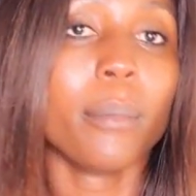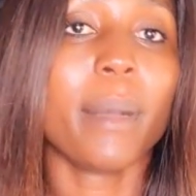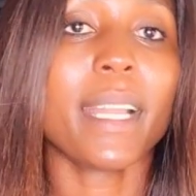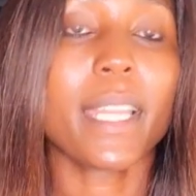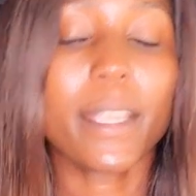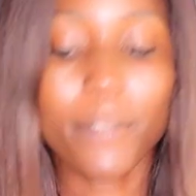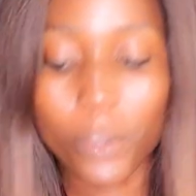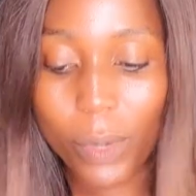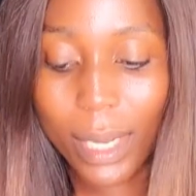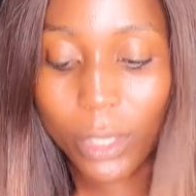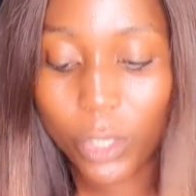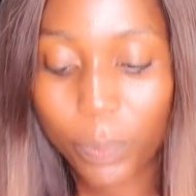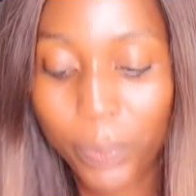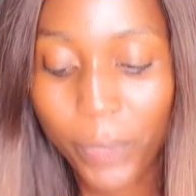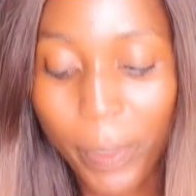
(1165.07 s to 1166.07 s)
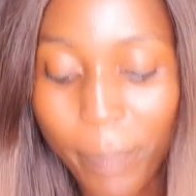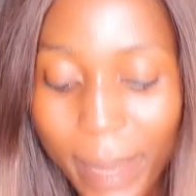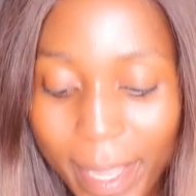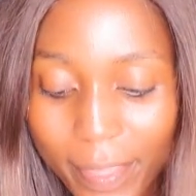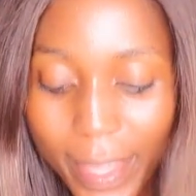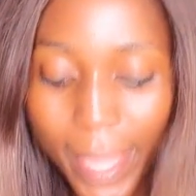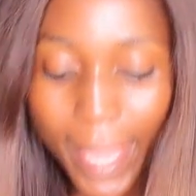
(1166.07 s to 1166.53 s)
But if you want to
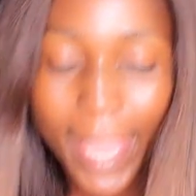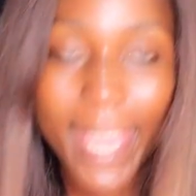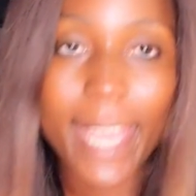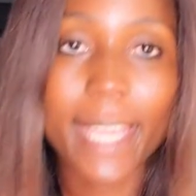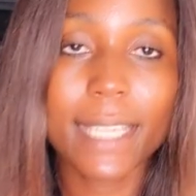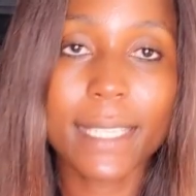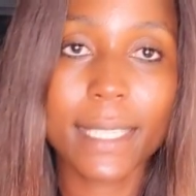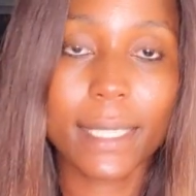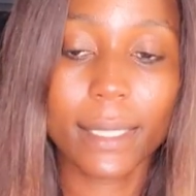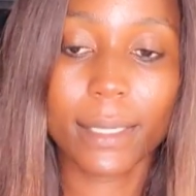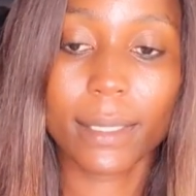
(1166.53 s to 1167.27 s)
prepare the head,